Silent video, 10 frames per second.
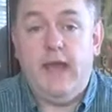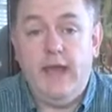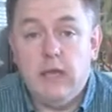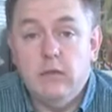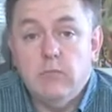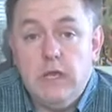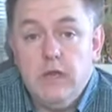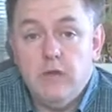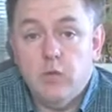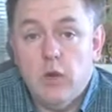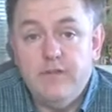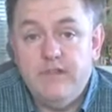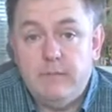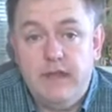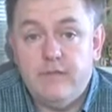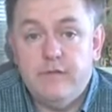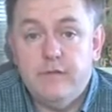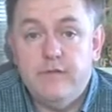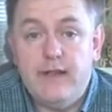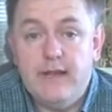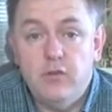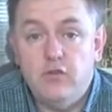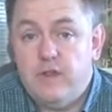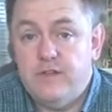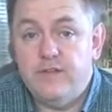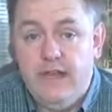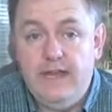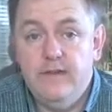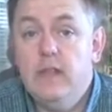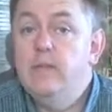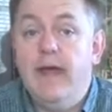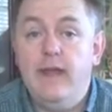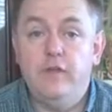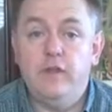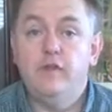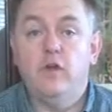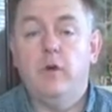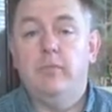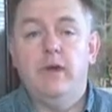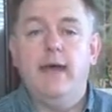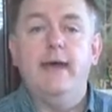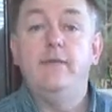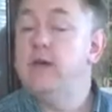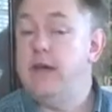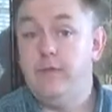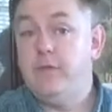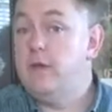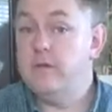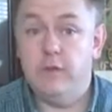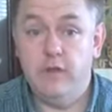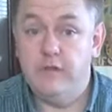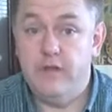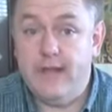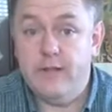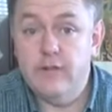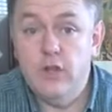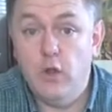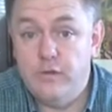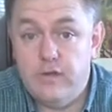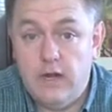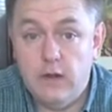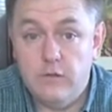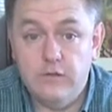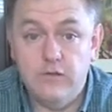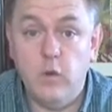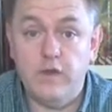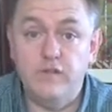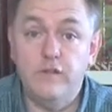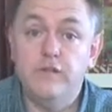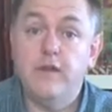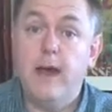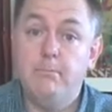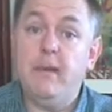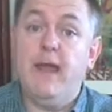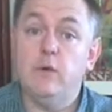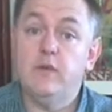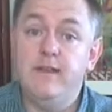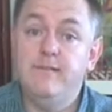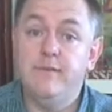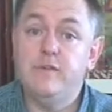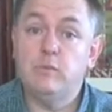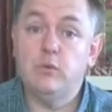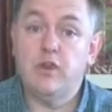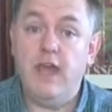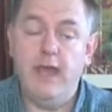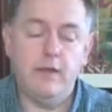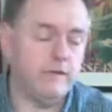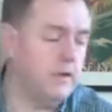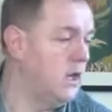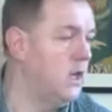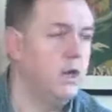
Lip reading: deck is one of the best selling tricks in the magic shop, and Diana tells me that she gets lots and lots of questions about invisible decks.